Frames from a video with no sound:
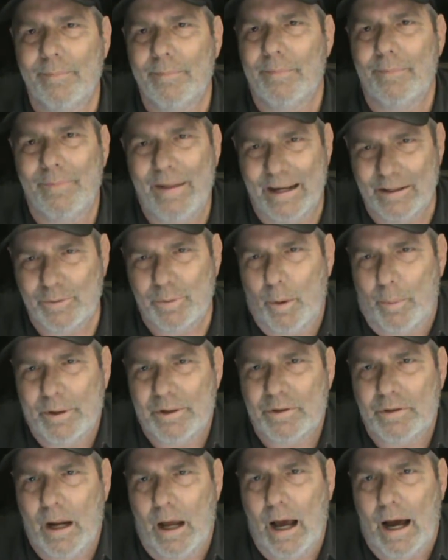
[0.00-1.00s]
That's where we
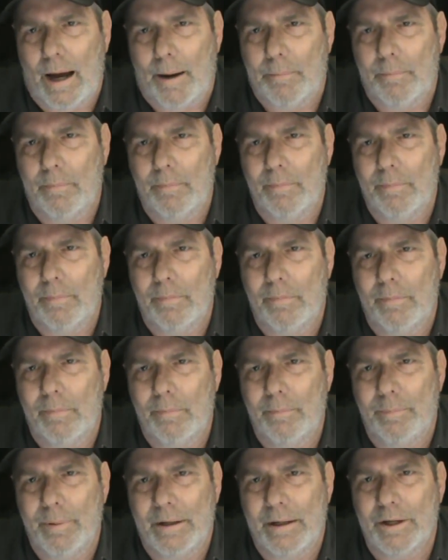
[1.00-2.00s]
stop,
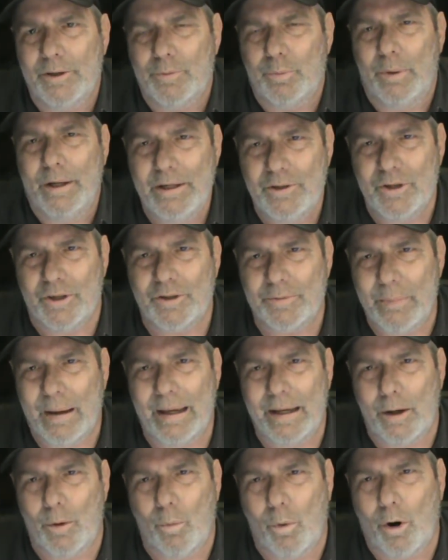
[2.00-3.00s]
because we just
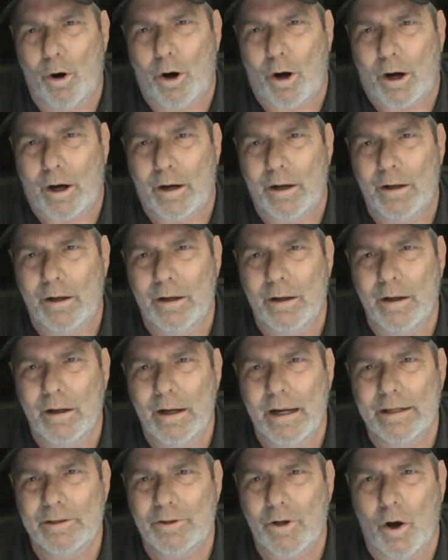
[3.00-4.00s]
make it work.
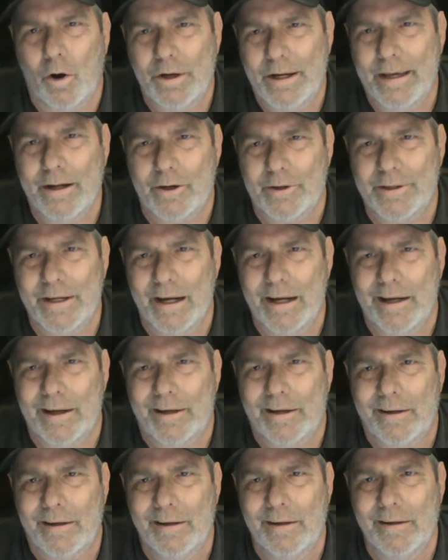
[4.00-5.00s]
It's called get her
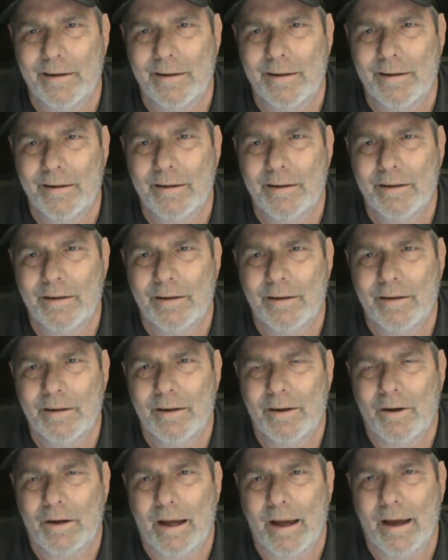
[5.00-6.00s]
done,
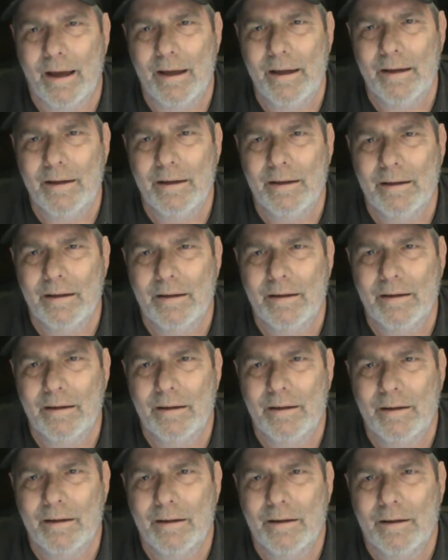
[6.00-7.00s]
okay?
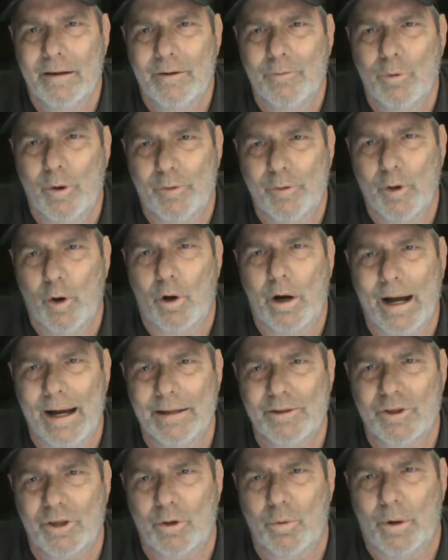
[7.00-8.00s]
With no
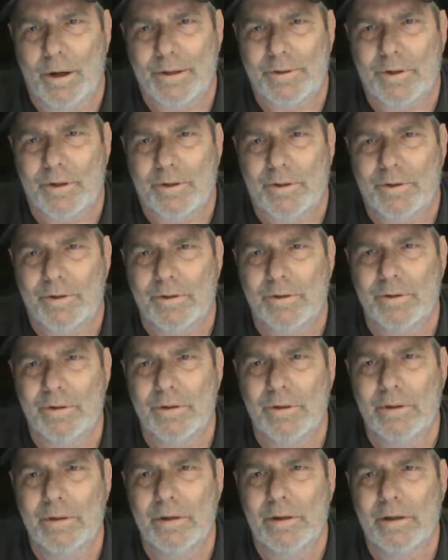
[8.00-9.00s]
consequences.
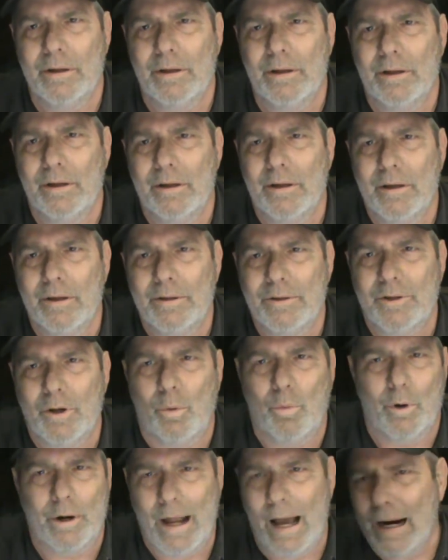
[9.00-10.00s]
So
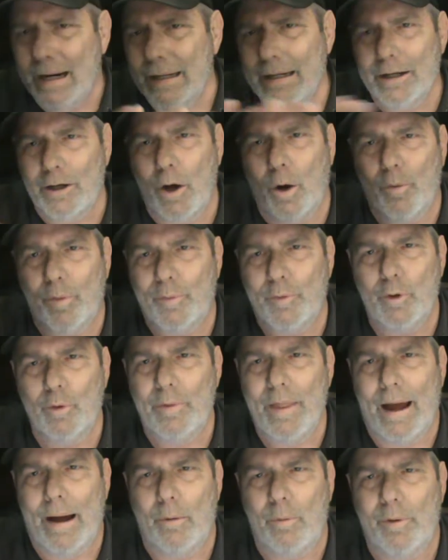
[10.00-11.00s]
we're not going to go through
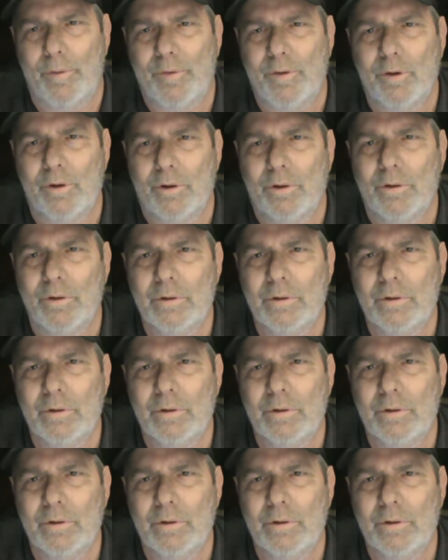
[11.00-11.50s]
that with you.